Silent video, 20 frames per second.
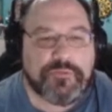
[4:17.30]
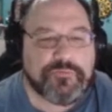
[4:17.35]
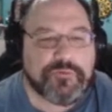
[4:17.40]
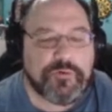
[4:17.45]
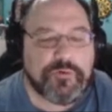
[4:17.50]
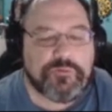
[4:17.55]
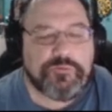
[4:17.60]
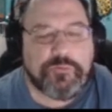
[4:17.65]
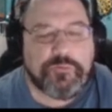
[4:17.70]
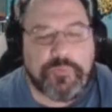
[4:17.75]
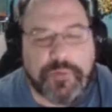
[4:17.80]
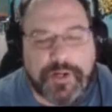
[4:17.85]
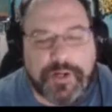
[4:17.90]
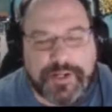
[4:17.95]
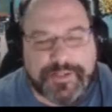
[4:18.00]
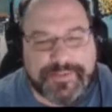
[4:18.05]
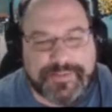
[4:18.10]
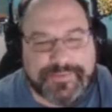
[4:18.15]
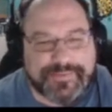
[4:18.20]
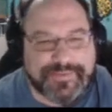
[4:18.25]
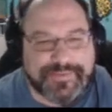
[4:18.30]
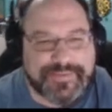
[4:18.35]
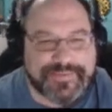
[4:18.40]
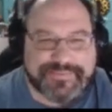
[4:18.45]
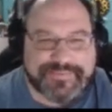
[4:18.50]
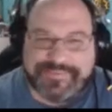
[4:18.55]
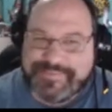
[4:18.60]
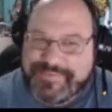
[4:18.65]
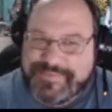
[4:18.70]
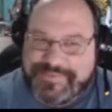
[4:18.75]
first one,
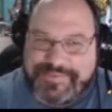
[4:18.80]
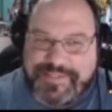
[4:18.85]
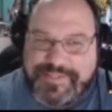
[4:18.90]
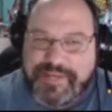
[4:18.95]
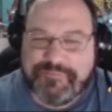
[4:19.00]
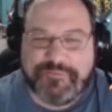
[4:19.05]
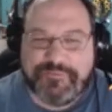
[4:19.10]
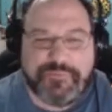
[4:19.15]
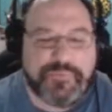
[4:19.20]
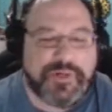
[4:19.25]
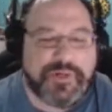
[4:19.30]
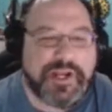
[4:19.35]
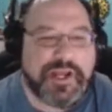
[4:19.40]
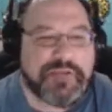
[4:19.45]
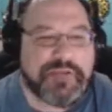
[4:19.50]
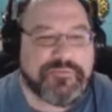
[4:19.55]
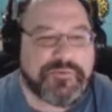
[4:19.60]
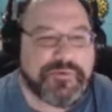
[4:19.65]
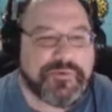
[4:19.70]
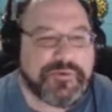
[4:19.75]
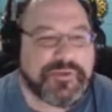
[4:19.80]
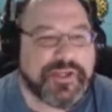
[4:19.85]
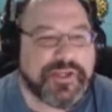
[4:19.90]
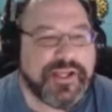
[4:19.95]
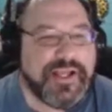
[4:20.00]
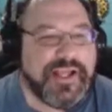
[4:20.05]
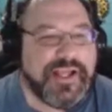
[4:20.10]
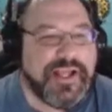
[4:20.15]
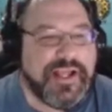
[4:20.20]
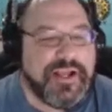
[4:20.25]
not from what I've heard.
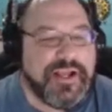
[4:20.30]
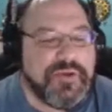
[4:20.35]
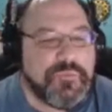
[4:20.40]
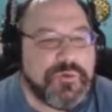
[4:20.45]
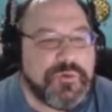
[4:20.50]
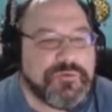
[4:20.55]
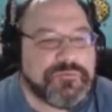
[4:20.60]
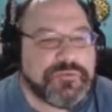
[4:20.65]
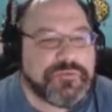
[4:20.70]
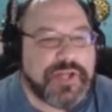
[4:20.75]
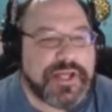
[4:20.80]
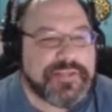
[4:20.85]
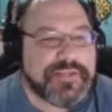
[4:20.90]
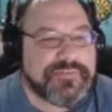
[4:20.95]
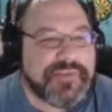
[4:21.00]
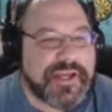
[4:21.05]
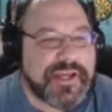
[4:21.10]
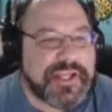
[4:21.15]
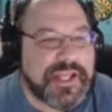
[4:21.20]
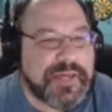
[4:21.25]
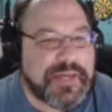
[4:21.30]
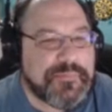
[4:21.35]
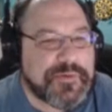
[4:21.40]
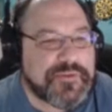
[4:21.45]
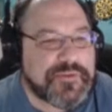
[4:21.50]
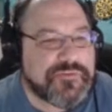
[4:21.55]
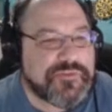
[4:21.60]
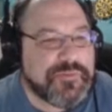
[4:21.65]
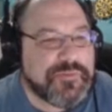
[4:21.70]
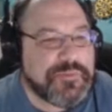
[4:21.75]
With flight
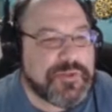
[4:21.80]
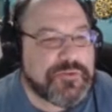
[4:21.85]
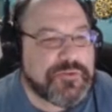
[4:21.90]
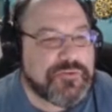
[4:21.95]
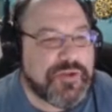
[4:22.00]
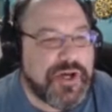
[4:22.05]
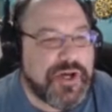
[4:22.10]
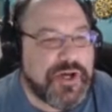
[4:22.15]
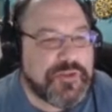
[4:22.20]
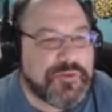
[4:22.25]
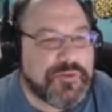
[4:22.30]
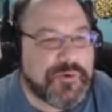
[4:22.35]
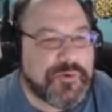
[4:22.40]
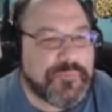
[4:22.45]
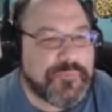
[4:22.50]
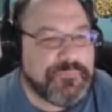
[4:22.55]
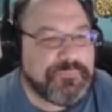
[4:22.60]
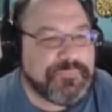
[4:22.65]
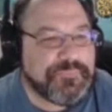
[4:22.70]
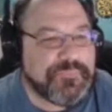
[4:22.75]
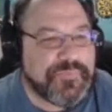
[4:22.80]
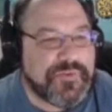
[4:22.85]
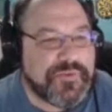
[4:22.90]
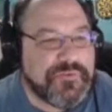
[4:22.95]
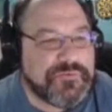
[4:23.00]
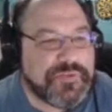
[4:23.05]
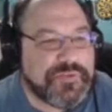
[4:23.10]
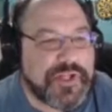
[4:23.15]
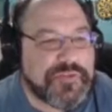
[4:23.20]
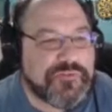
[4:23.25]
dynamics similar to other
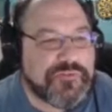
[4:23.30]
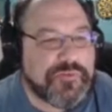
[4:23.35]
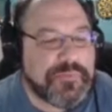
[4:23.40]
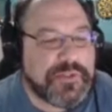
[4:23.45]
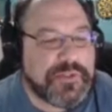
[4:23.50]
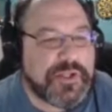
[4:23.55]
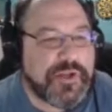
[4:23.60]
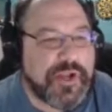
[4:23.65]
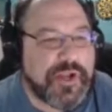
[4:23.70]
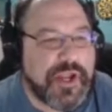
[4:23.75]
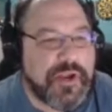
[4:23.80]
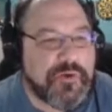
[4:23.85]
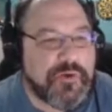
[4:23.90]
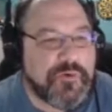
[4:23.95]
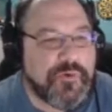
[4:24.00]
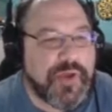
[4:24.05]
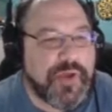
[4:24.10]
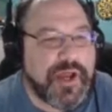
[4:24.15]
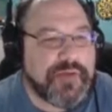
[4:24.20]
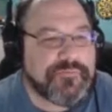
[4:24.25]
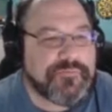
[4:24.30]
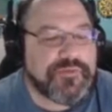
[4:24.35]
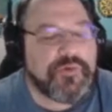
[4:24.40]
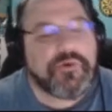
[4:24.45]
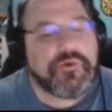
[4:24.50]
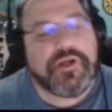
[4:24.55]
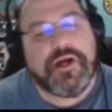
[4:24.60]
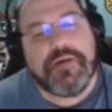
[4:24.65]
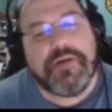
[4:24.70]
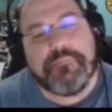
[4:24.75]
flight simulator aircraft, oh,
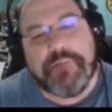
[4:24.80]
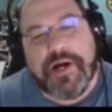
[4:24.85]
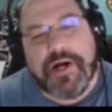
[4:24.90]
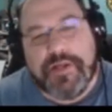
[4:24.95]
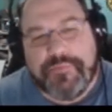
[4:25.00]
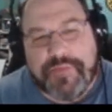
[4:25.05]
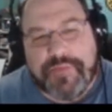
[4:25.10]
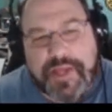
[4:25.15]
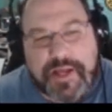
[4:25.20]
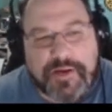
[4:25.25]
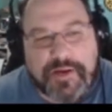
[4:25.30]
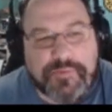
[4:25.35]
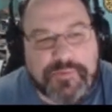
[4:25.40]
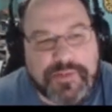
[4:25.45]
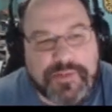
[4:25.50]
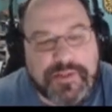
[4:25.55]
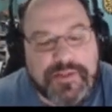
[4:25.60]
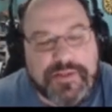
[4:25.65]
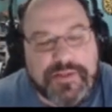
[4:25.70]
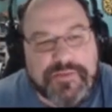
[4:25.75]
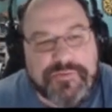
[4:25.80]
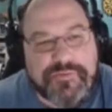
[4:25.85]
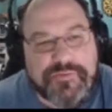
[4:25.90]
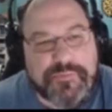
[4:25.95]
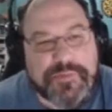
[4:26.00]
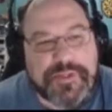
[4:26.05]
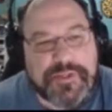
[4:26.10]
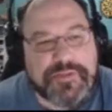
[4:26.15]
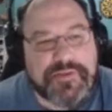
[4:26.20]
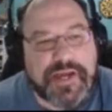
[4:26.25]
come on now.
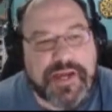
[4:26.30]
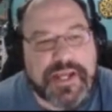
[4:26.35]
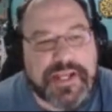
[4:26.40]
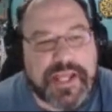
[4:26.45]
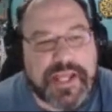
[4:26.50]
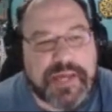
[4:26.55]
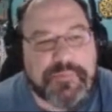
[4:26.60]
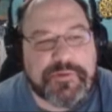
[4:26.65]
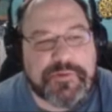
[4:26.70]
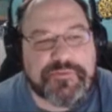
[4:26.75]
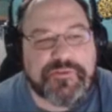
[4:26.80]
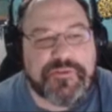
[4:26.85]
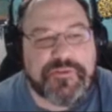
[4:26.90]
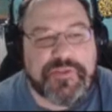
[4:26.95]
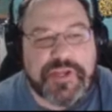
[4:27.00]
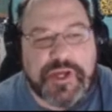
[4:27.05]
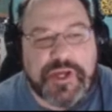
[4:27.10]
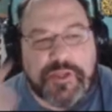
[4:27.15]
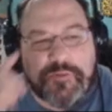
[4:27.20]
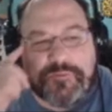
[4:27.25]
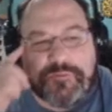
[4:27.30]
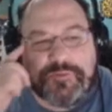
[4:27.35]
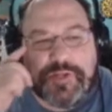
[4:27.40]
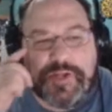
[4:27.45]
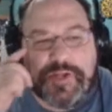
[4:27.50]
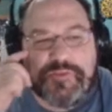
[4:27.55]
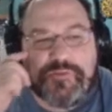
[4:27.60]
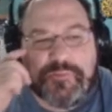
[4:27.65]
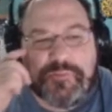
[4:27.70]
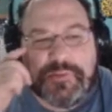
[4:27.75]
Some of the dynamics on the other
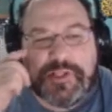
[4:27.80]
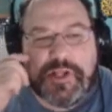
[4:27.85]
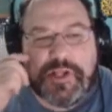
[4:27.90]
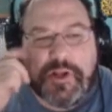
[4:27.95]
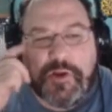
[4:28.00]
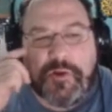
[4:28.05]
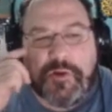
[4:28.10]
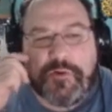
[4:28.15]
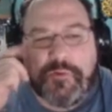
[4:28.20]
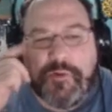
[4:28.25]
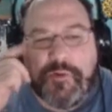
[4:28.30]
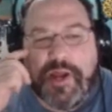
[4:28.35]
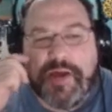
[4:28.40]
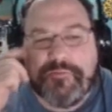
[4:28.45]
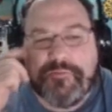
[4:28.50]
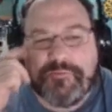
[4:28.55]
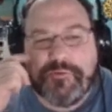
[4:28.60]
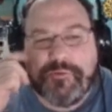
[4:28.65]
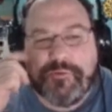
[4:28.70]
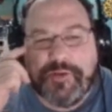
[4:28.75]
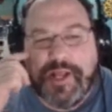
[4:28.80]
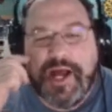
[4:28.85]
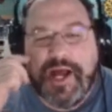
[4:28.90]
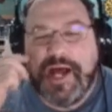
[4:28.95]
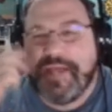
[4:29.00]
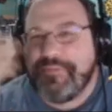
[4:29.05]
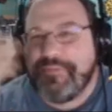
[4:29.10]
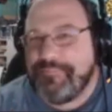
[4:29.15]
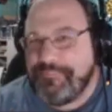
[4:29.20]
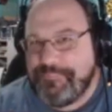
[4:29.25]
flight simulator aircraft are
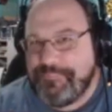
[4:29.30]
not